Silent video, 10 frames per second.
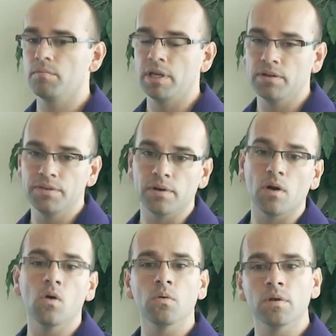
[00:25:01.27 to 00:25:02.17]
build
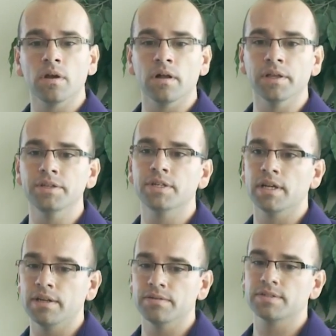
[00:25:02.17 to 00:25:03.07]
their own knowledge
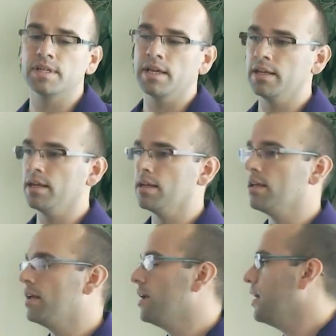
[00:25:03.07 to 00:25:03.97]
and understanding.
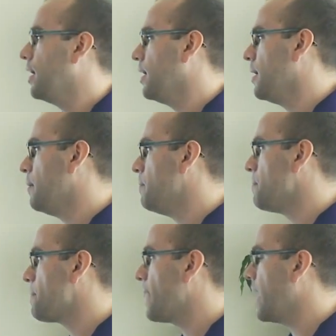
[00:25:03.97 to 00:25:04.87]

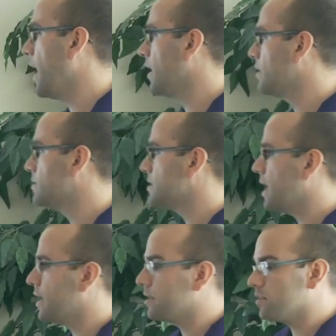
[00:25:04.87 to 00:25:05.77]

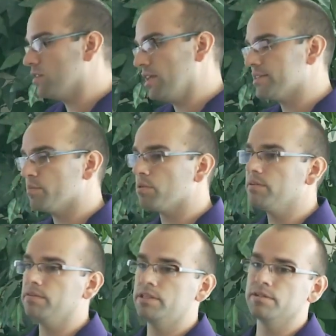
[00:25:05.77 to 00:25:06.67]
And it's a
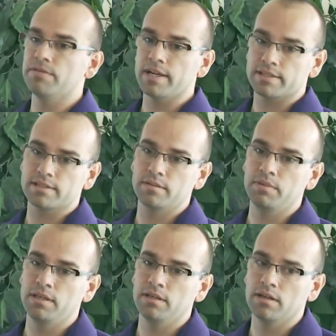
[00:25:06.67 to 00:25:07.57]
privilege of us to
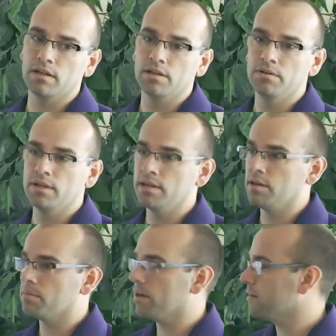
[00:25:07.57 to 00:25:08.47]
be included in
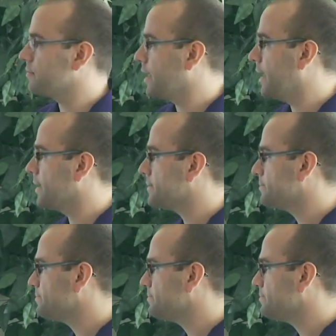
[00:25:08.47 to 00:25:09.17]
a part of that.